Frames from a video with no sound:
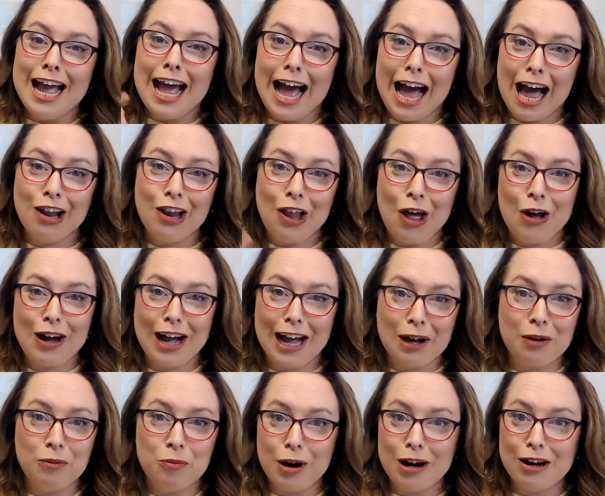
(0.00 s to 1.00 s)
how long I
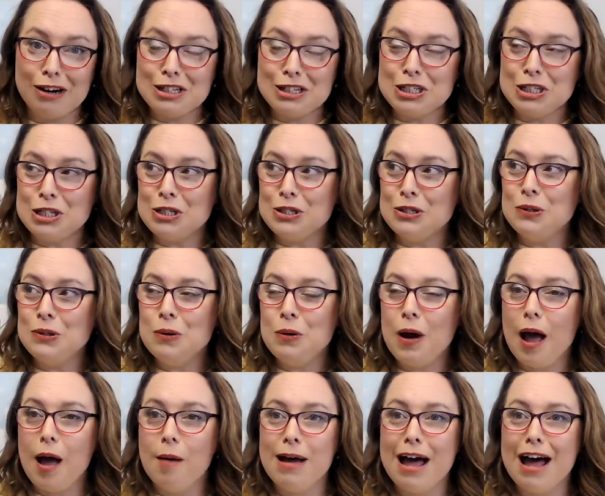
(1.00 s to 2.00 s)
can wear a shoe
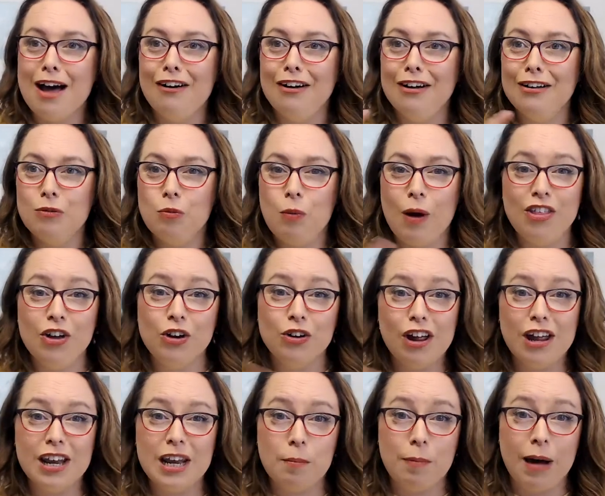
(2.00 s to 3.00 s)
about whether or
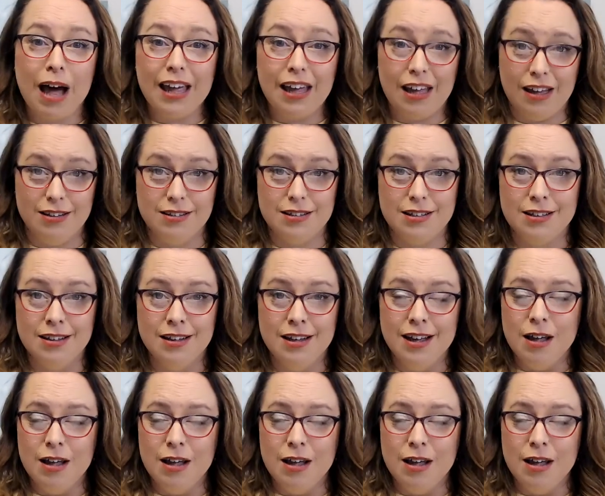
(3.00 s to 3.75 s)
not I buy it,